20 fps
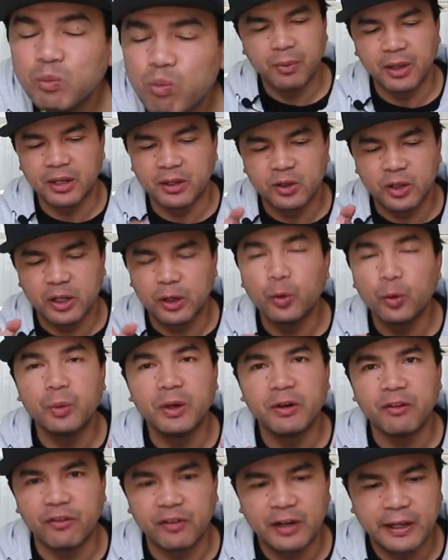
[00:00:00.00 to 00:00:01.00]
But you got a little
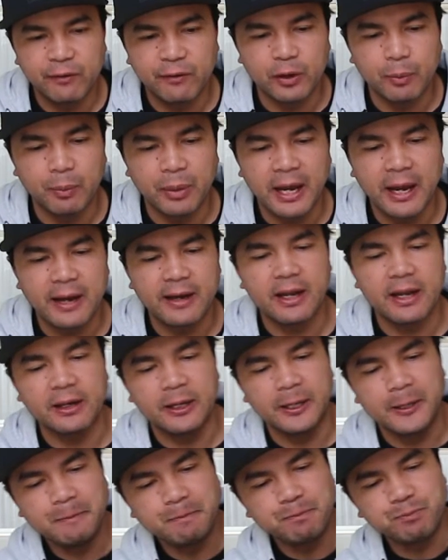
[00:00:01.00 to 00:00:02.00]
bit of flavor of the
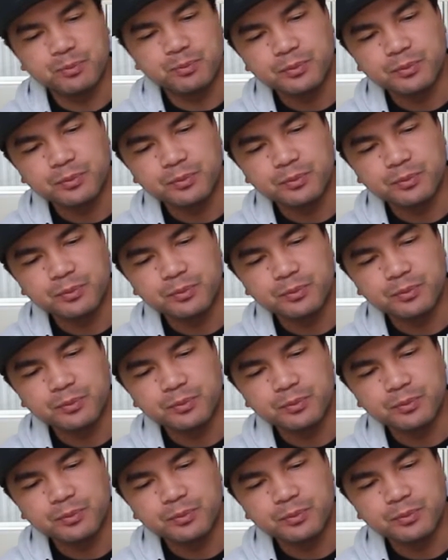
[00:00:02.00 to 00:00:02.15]
pandan there.